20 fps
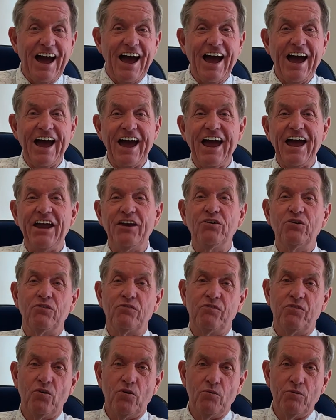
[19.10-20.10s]
and
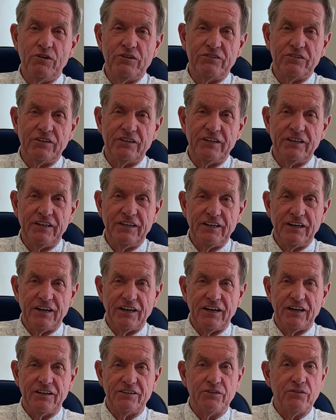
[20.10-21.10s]
look forward to
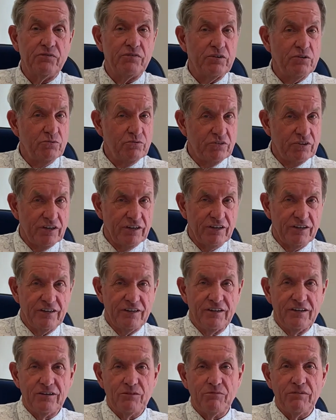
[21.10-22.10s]
the future
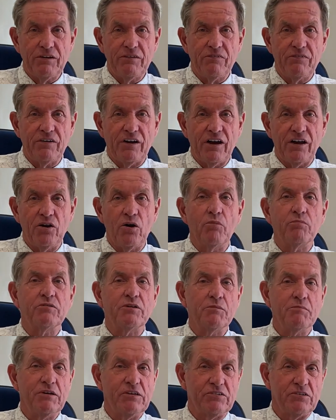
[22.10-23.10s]
with an
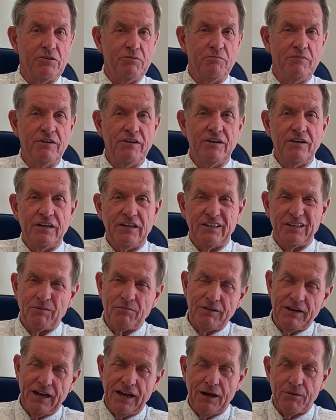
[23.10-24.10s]
optimism that
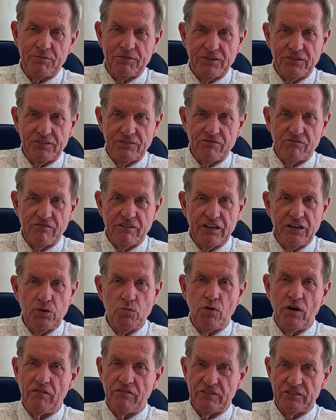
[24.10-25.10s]
perhaps isn't really
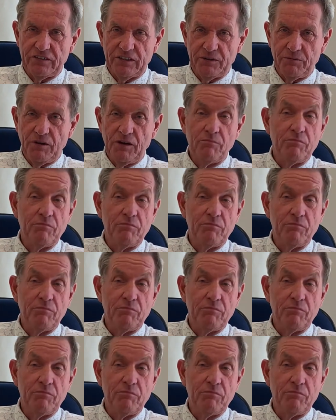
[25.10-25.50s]
warranted.